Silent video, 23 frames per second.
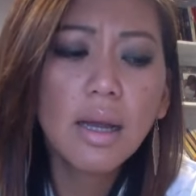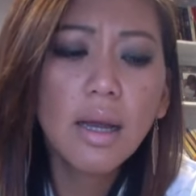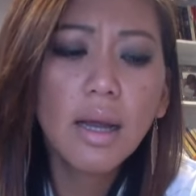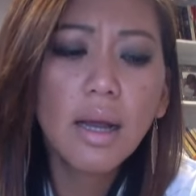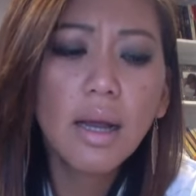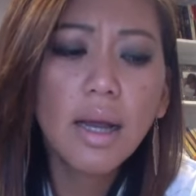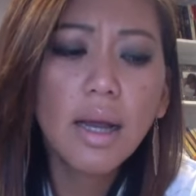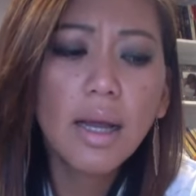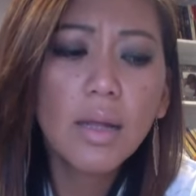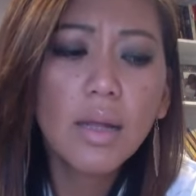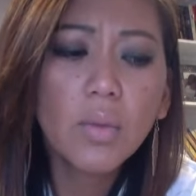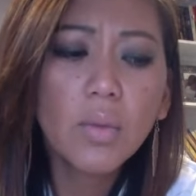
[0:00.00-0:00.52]

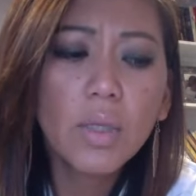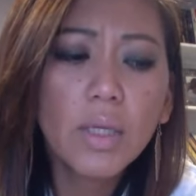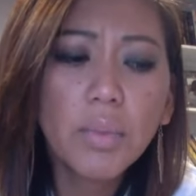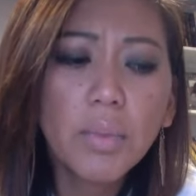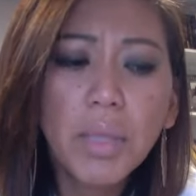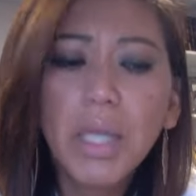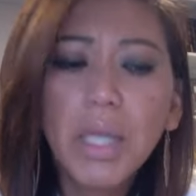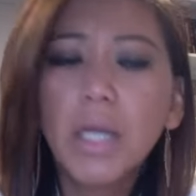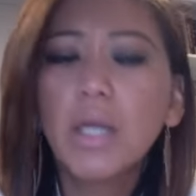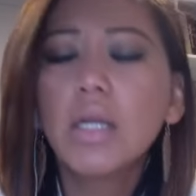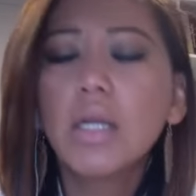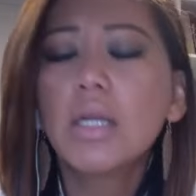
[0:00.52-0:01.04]
I want to
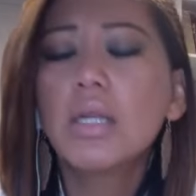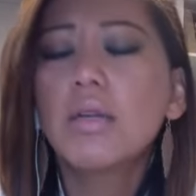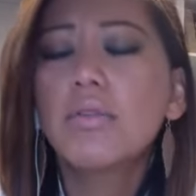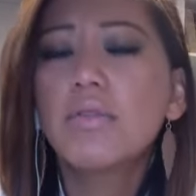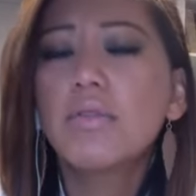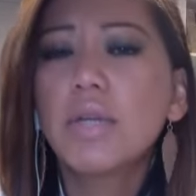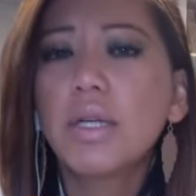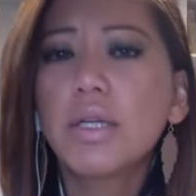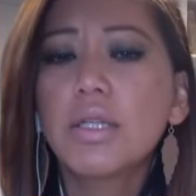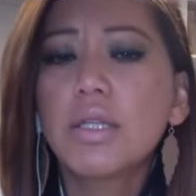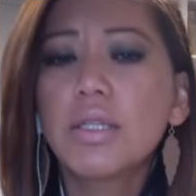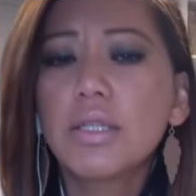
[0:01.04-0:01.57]
parent in a
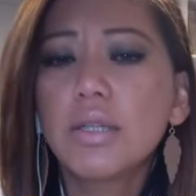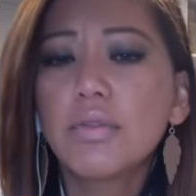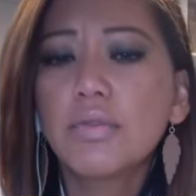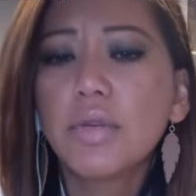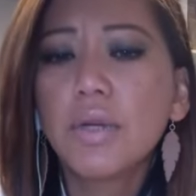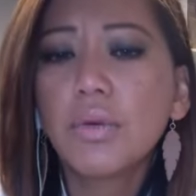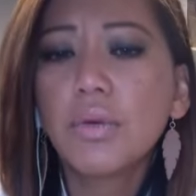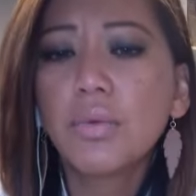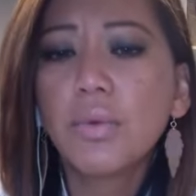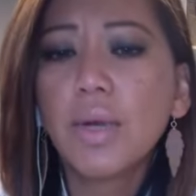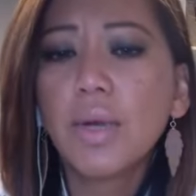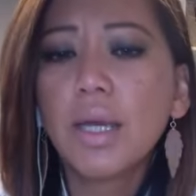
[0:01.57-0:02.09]
very
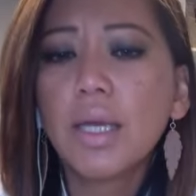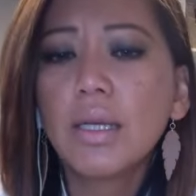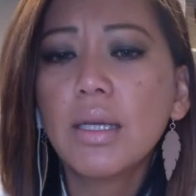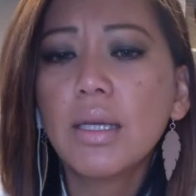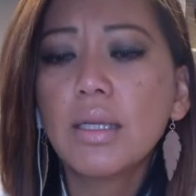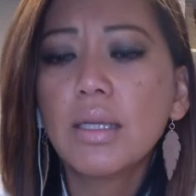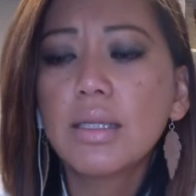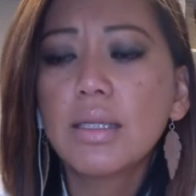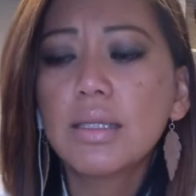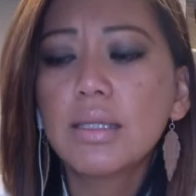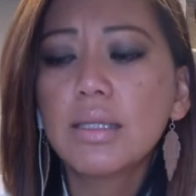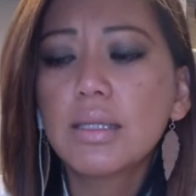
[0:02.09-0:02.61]
different way. And
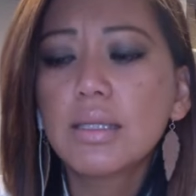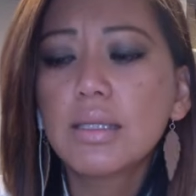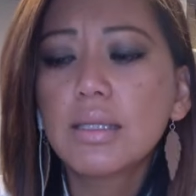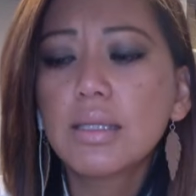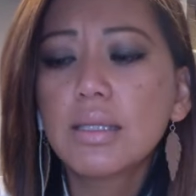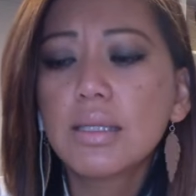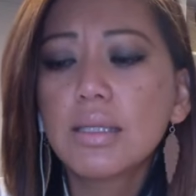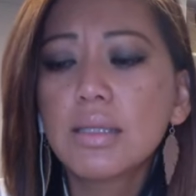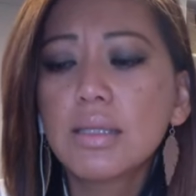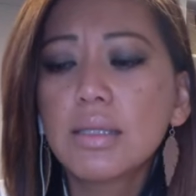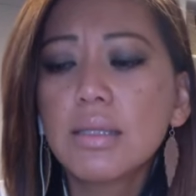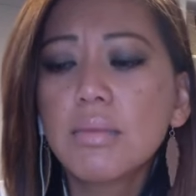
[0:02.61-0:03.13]

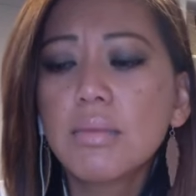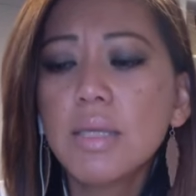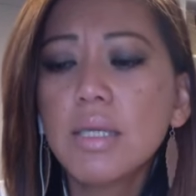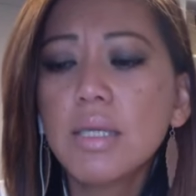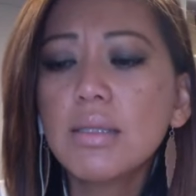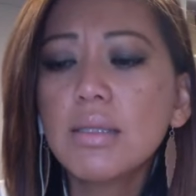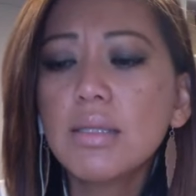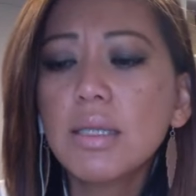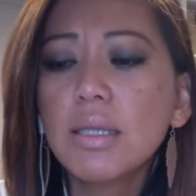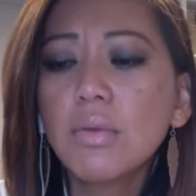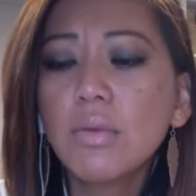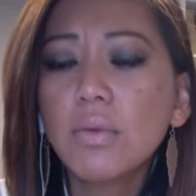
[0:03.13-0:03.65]
it's
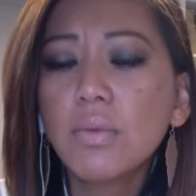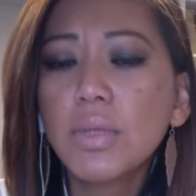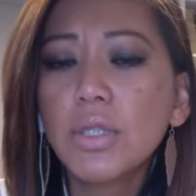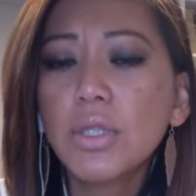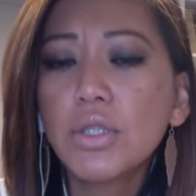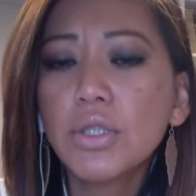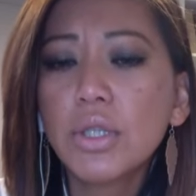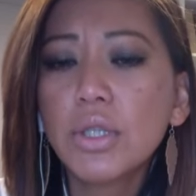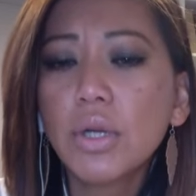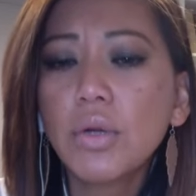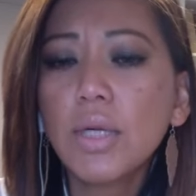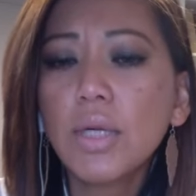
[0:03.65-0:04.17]
amazing what we
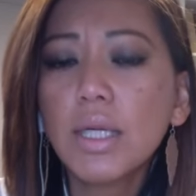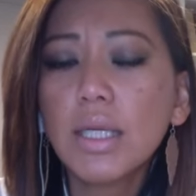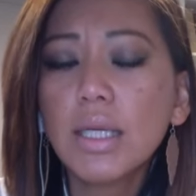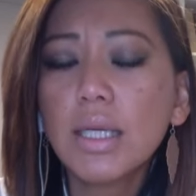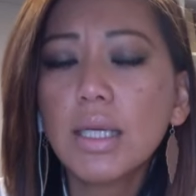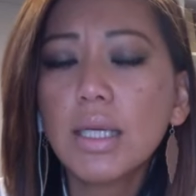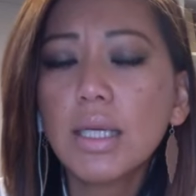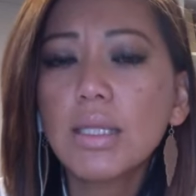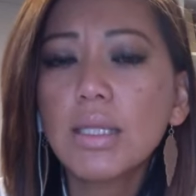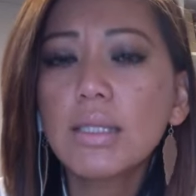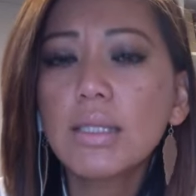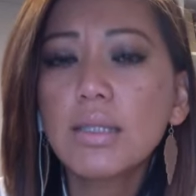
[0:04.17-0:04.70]
show our
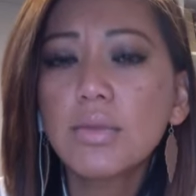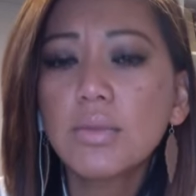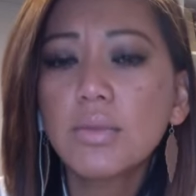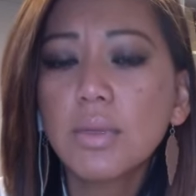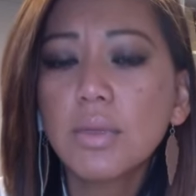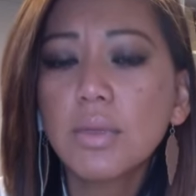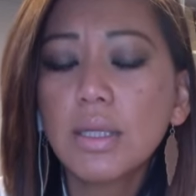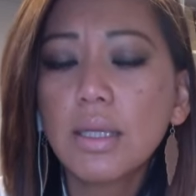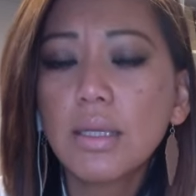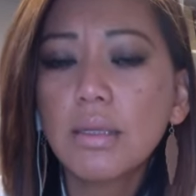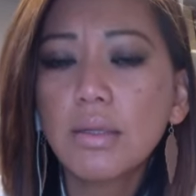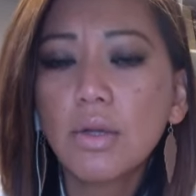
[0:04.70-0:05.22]
kids is
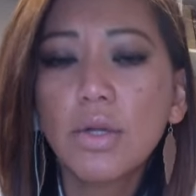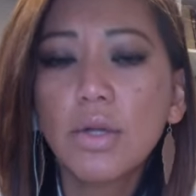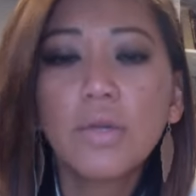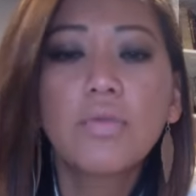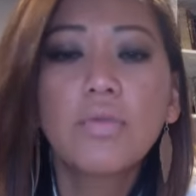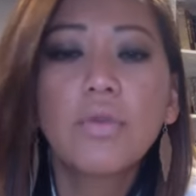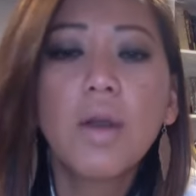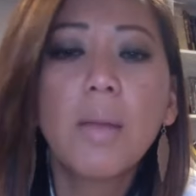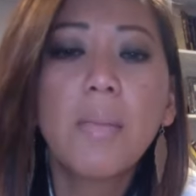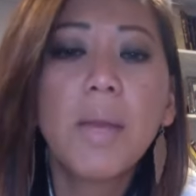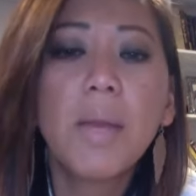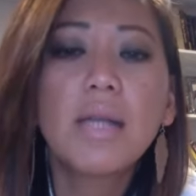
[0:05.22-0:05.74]
what they learn
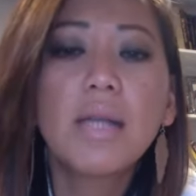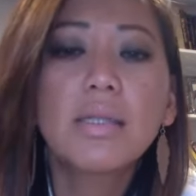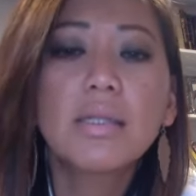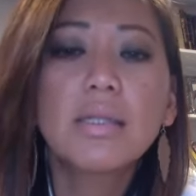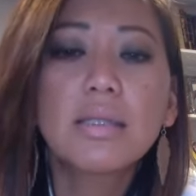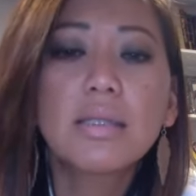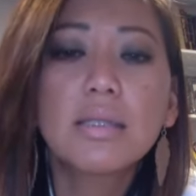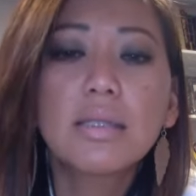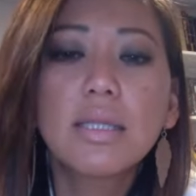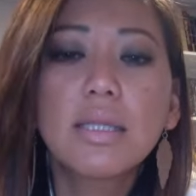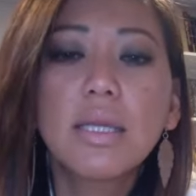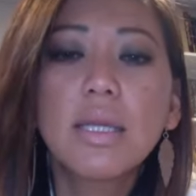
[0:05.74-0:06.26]
from
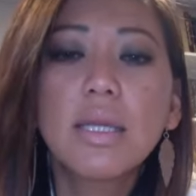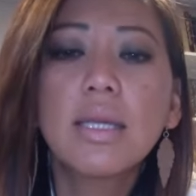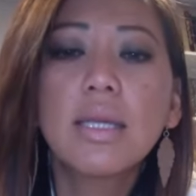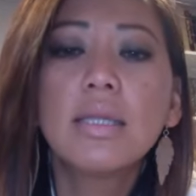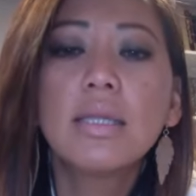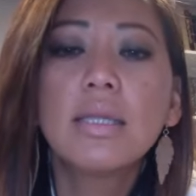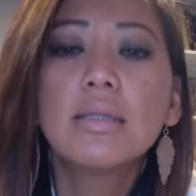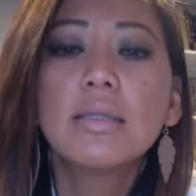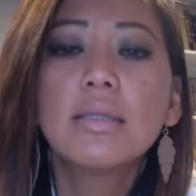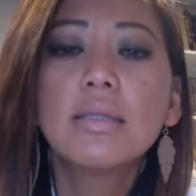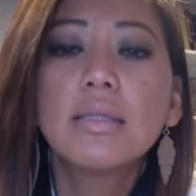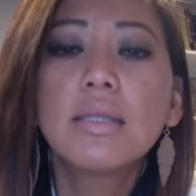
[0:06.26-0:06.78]
us.
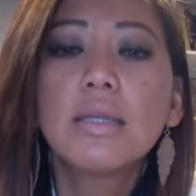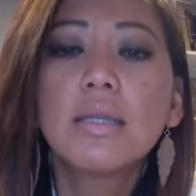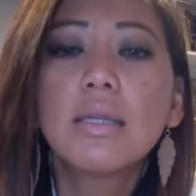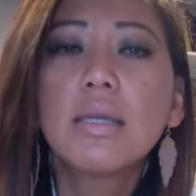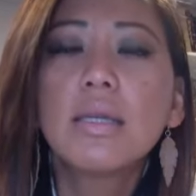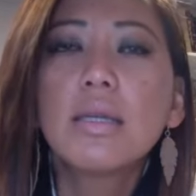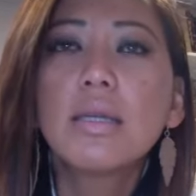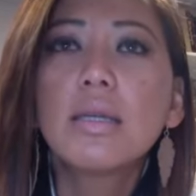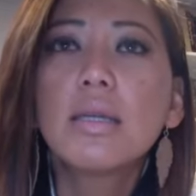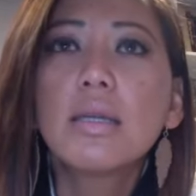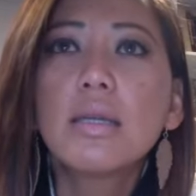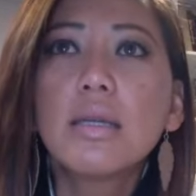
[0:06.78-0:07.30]
And
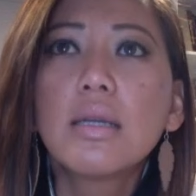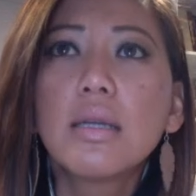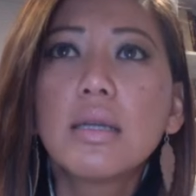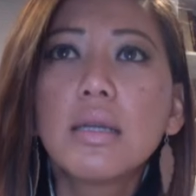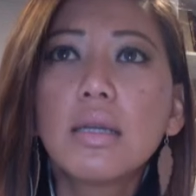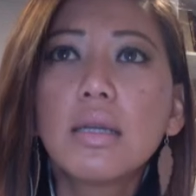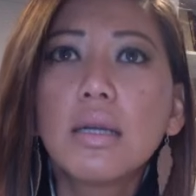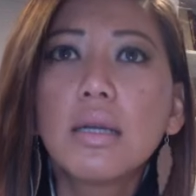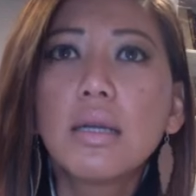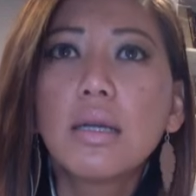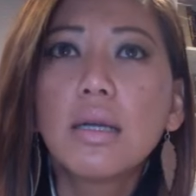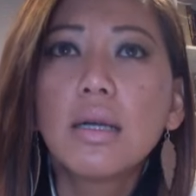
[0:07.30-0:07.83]

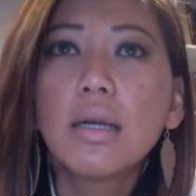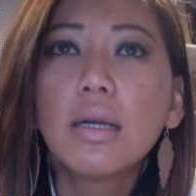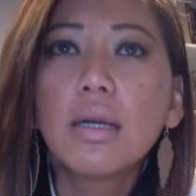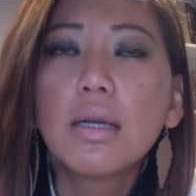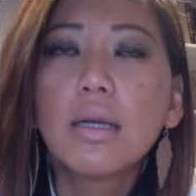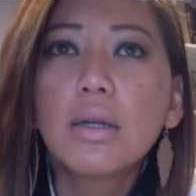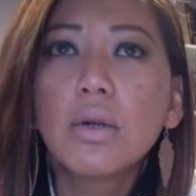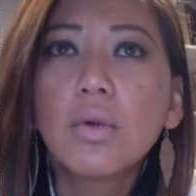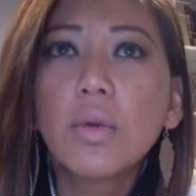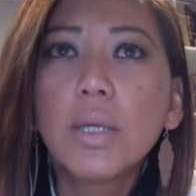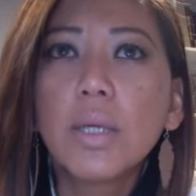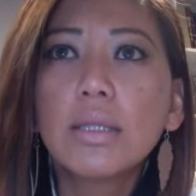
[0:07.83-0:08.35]

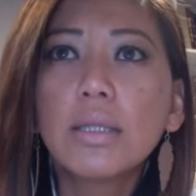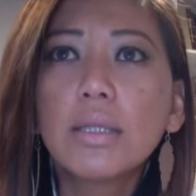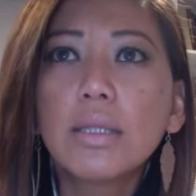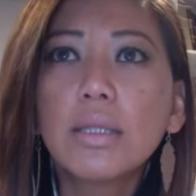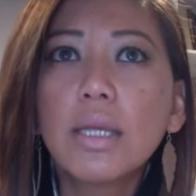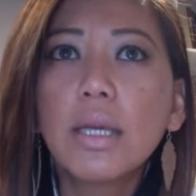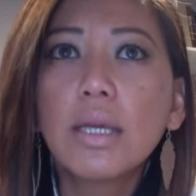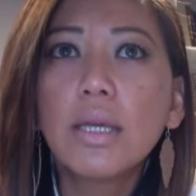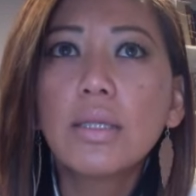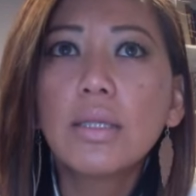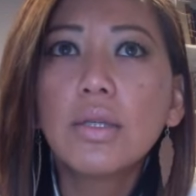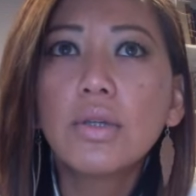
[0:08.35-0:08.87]

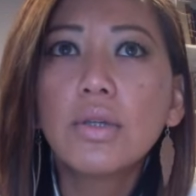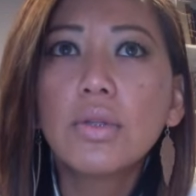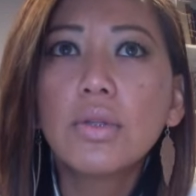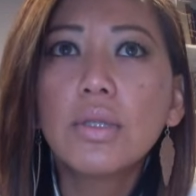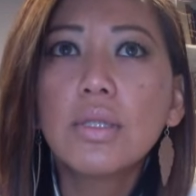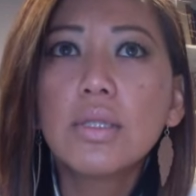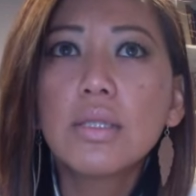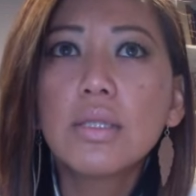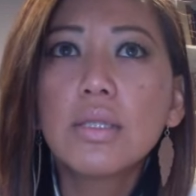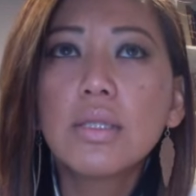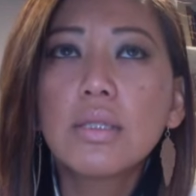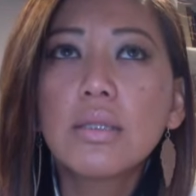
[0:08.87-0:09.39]
quickly, I know
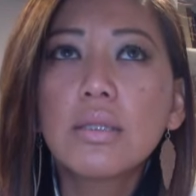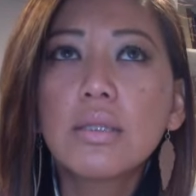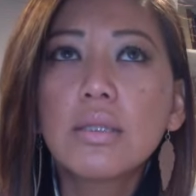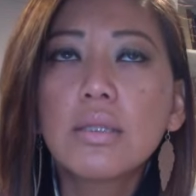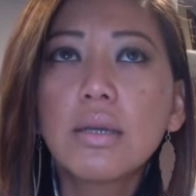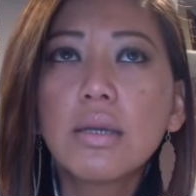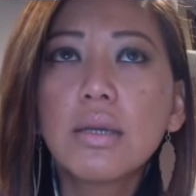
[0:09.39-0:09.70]
this is